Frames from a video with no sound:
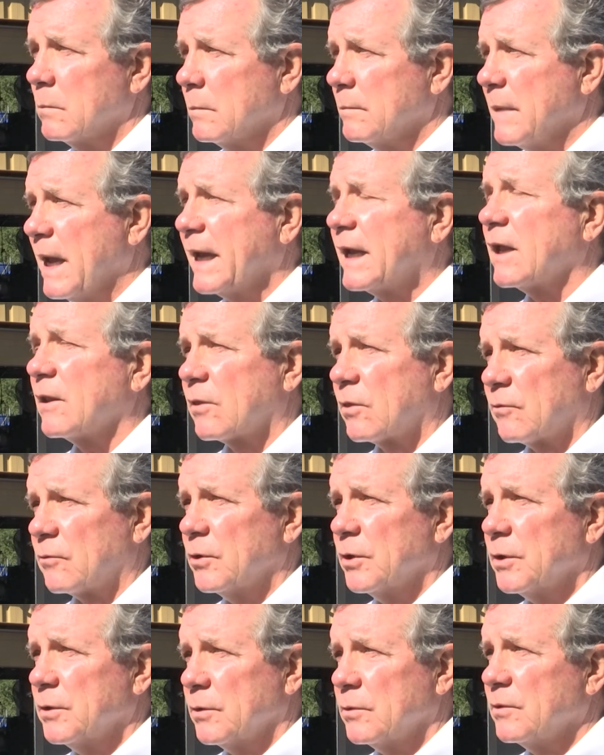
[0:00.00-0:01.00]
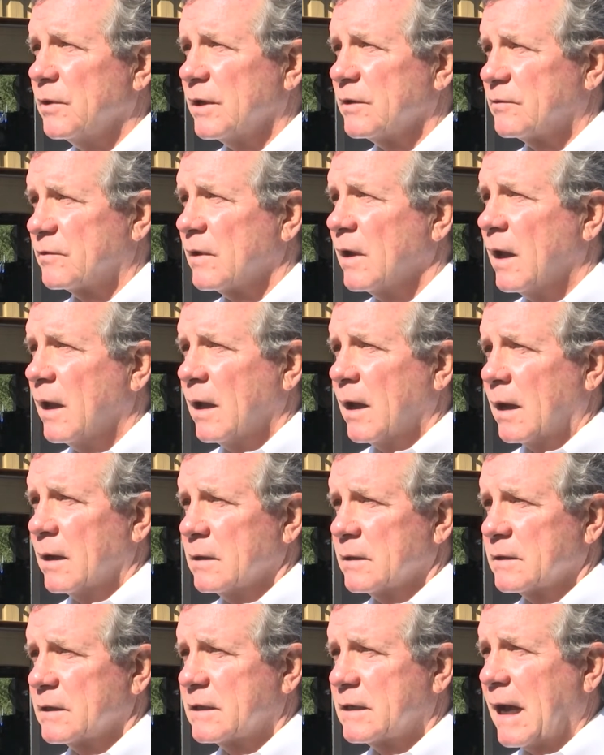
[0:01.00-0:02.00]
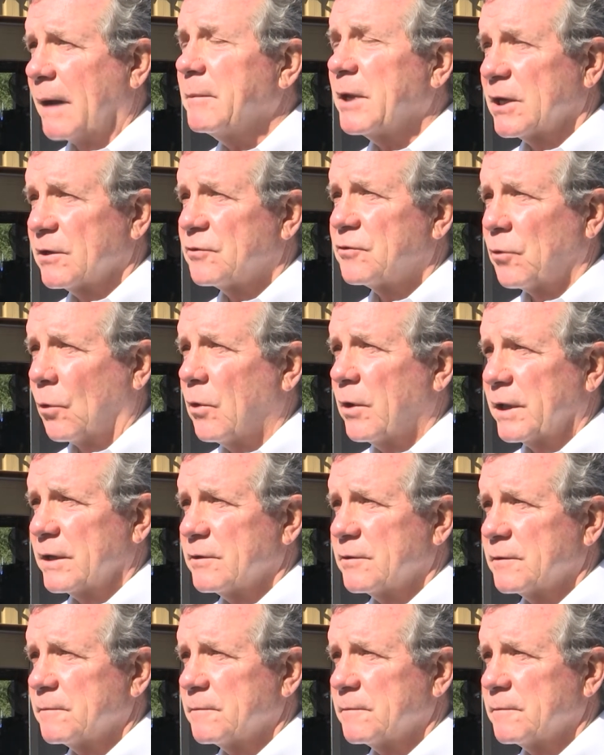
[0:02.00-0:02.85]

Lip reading: make it through this coming shortage.